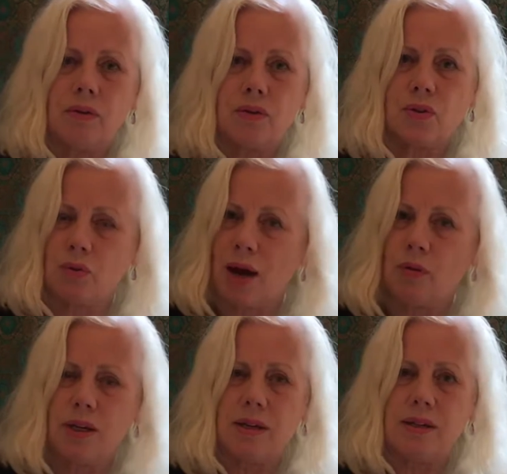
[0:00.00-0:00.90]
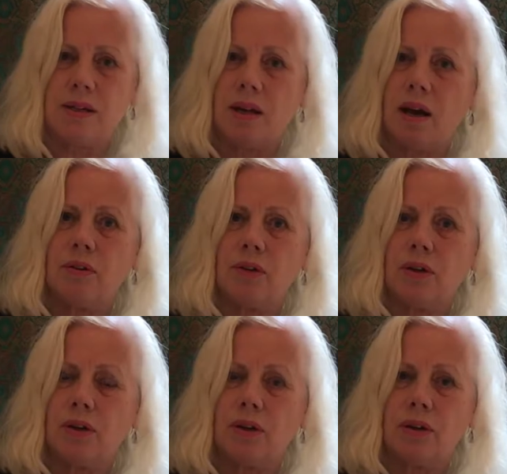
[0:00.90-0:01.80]
surroundings, in
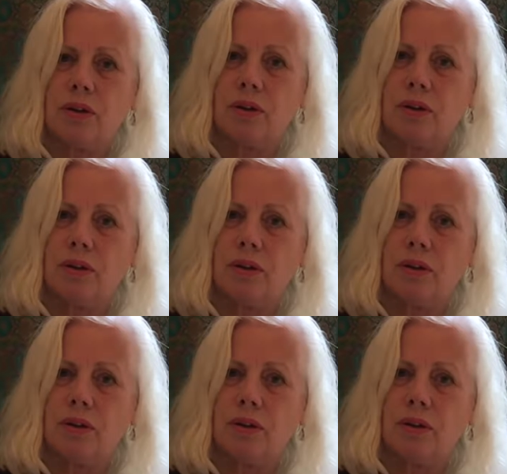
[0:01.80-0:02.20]
other